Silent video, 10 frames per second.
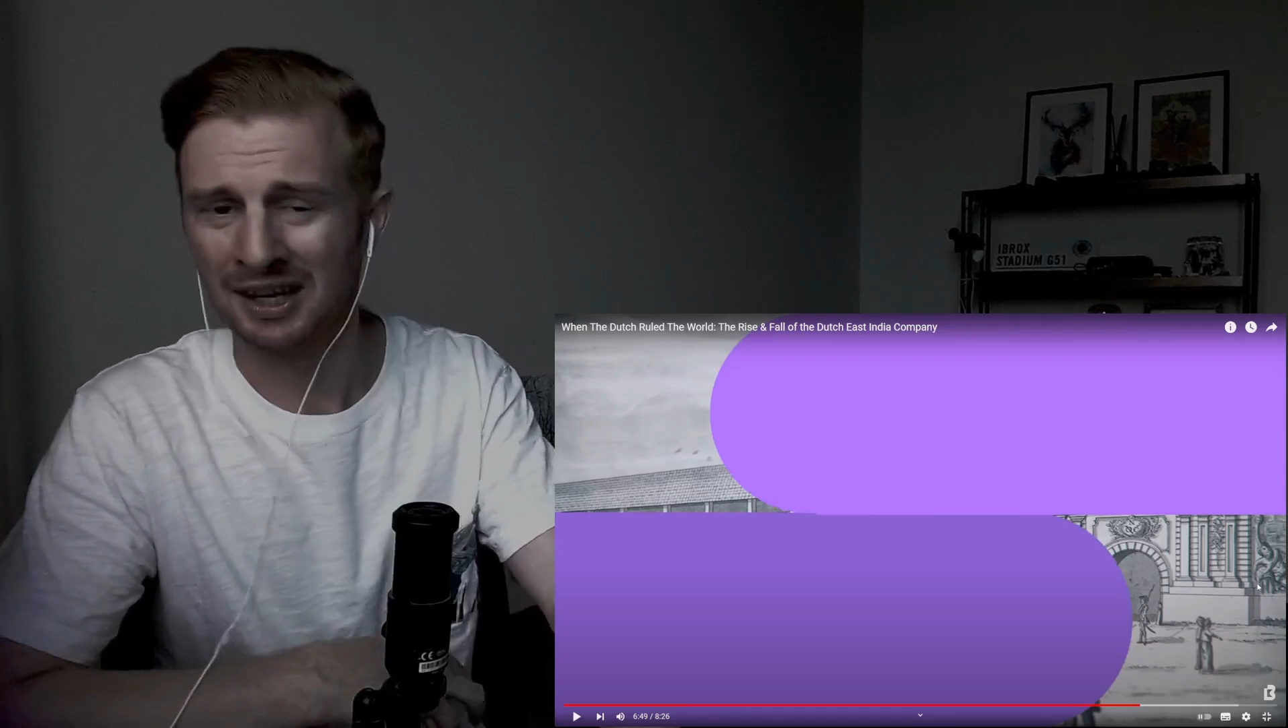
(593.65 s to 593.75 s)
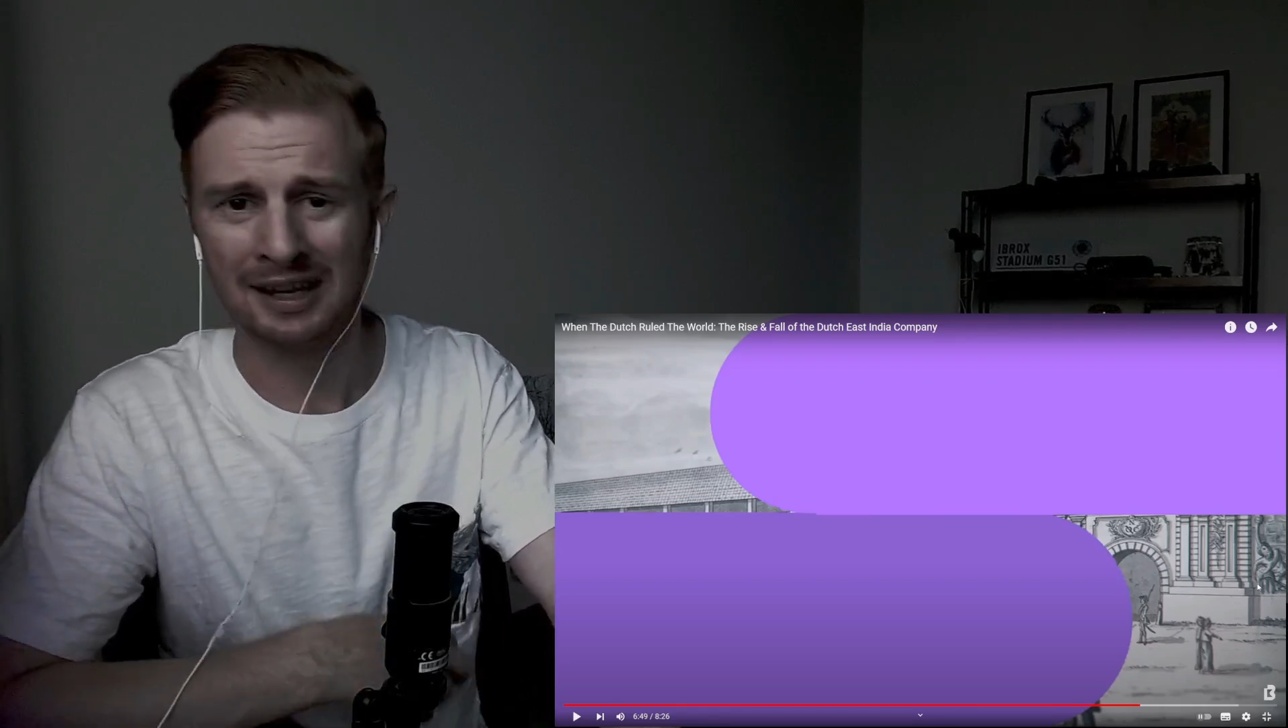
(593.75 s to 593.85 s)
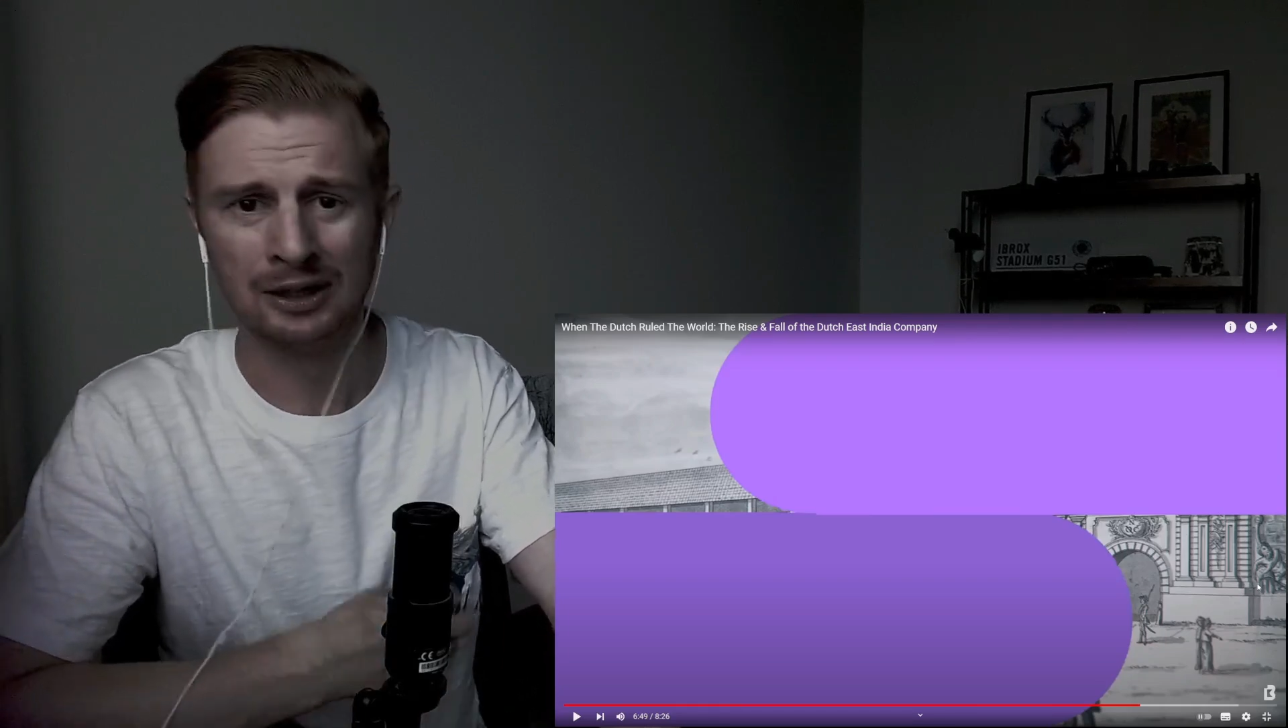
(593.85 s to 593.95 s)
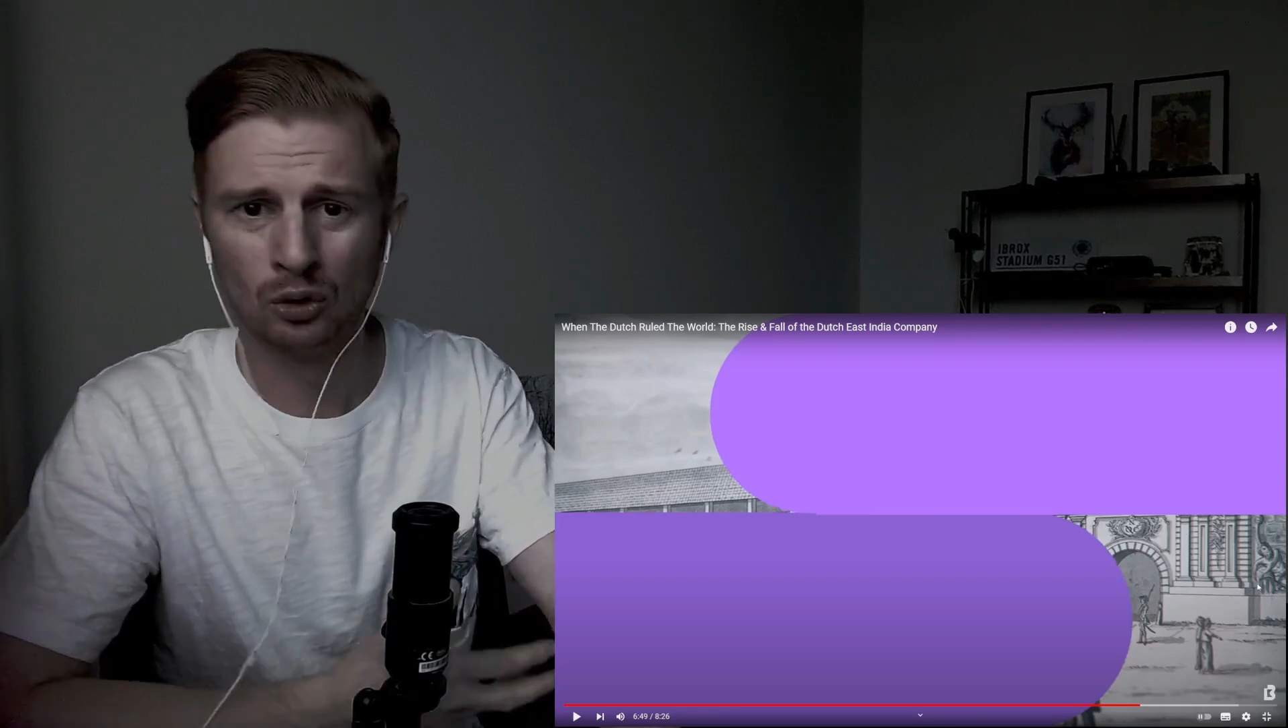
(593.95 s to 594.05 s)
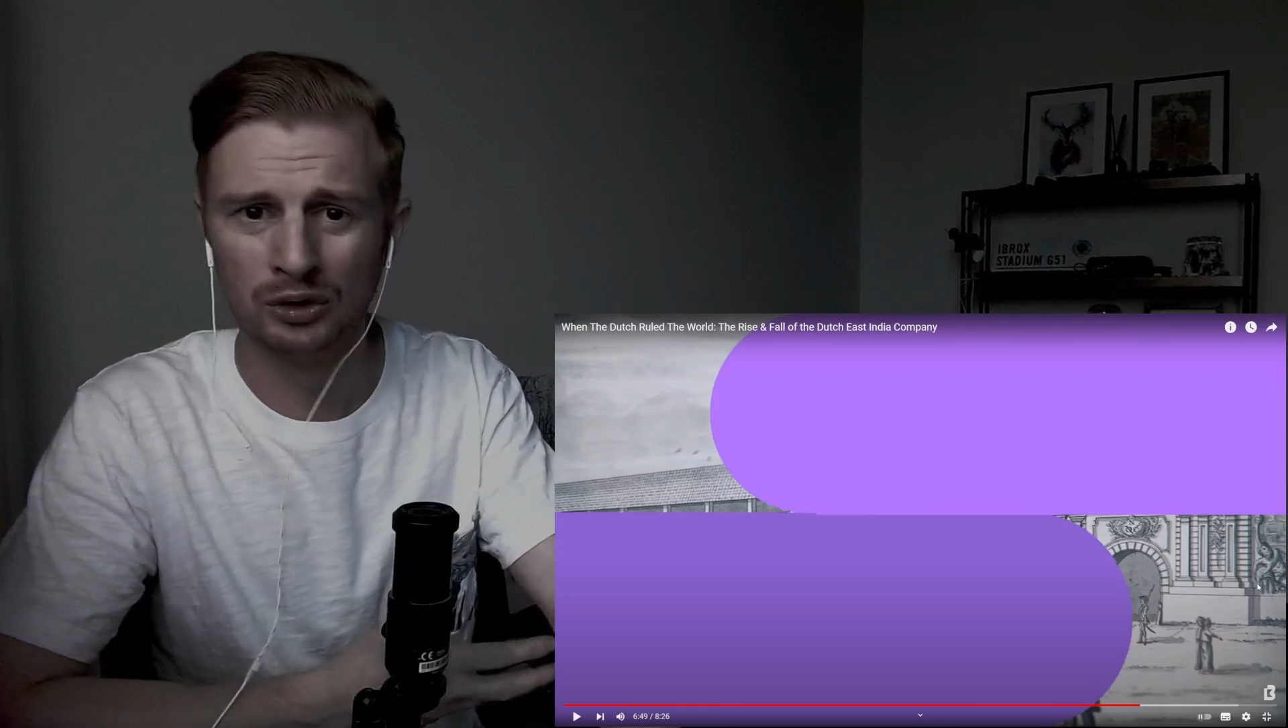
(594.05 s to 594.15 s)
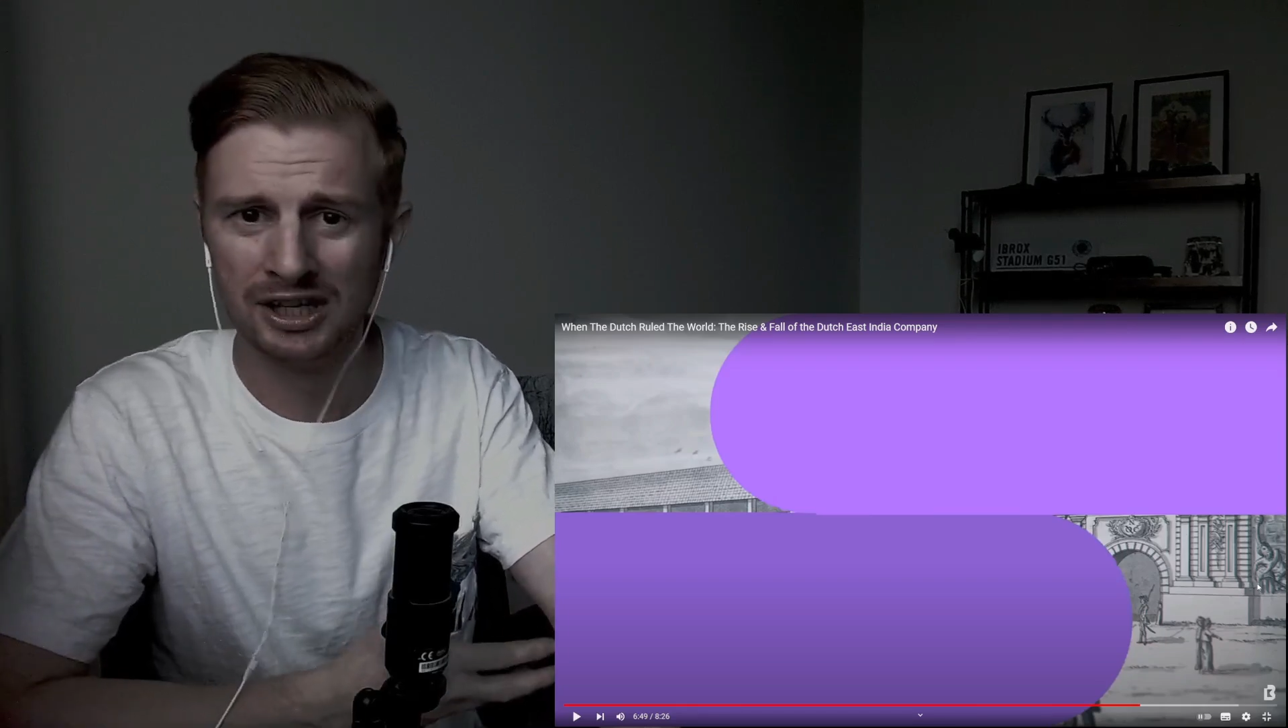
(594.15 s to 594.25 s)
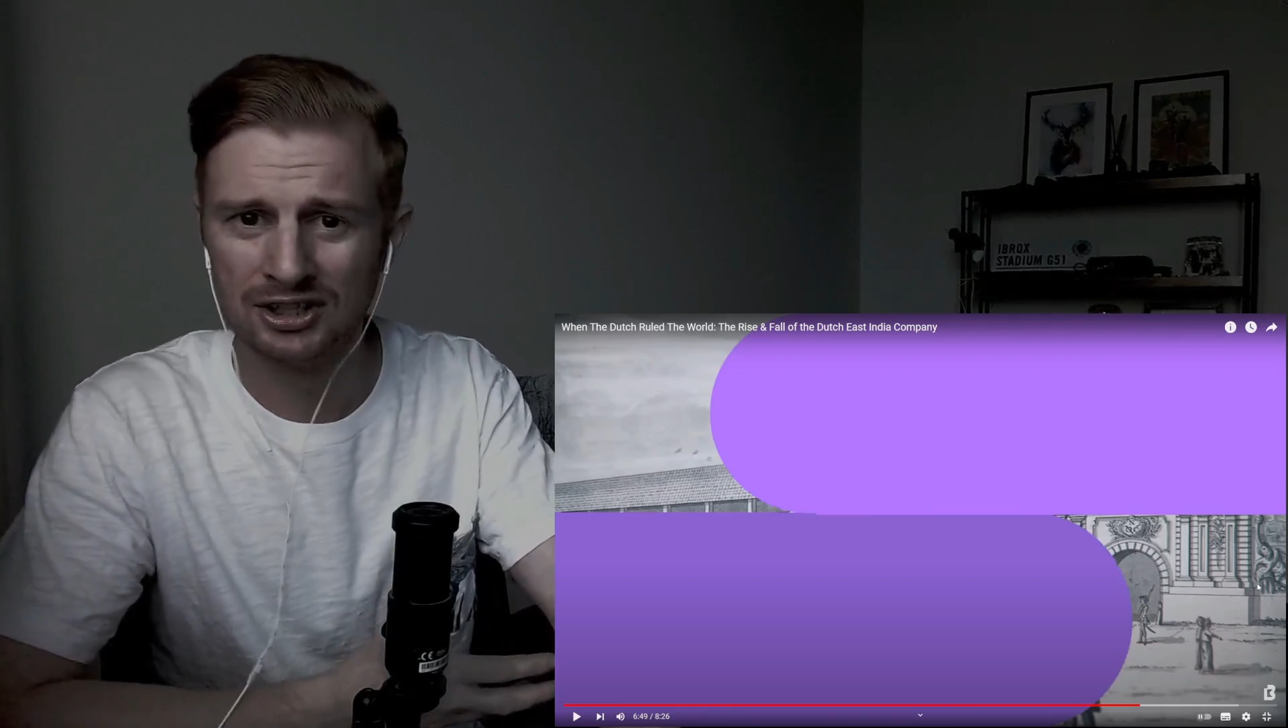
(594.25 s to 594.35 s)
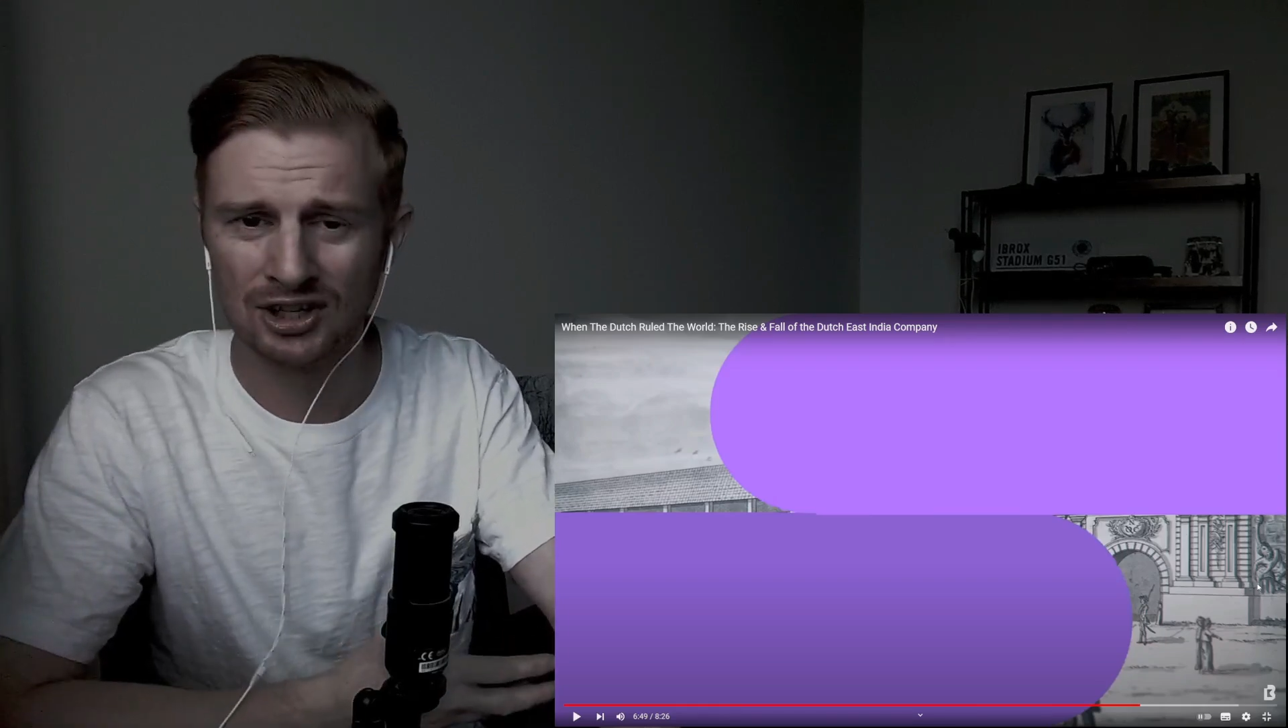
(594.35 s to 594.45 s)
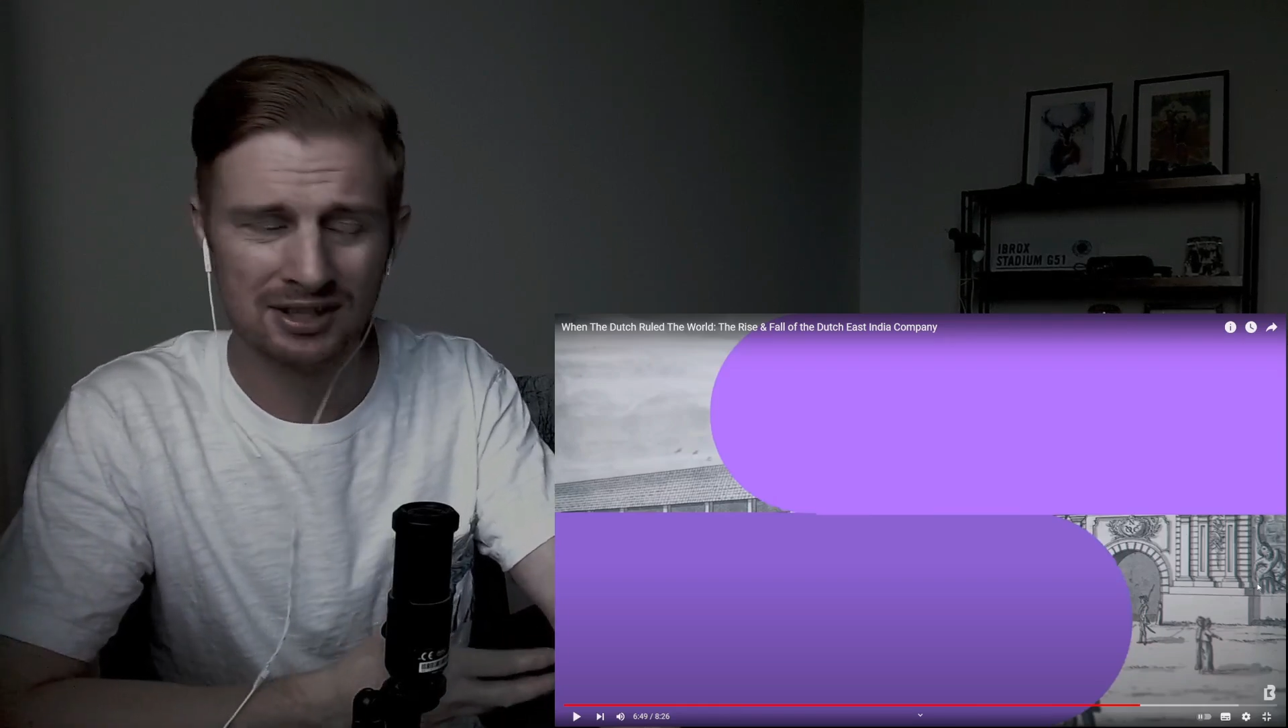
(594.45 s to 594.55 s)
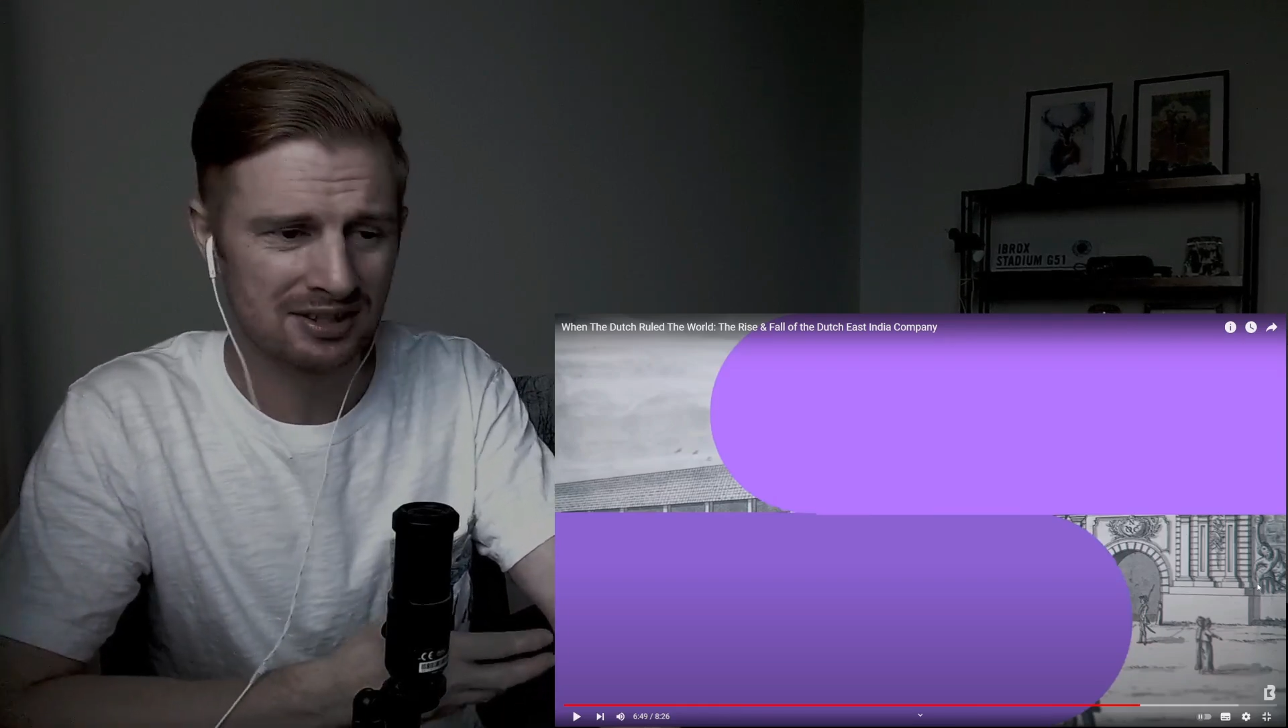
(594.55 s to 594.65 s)

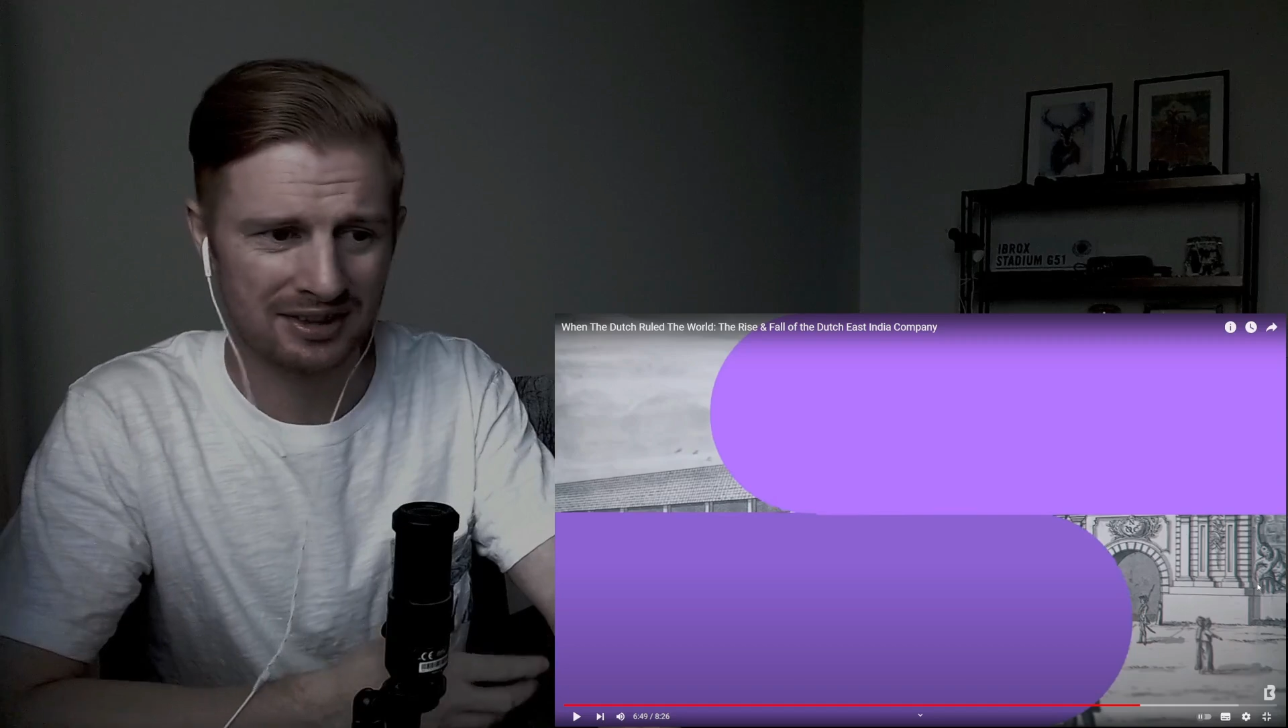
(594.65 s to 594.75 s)
Indonesians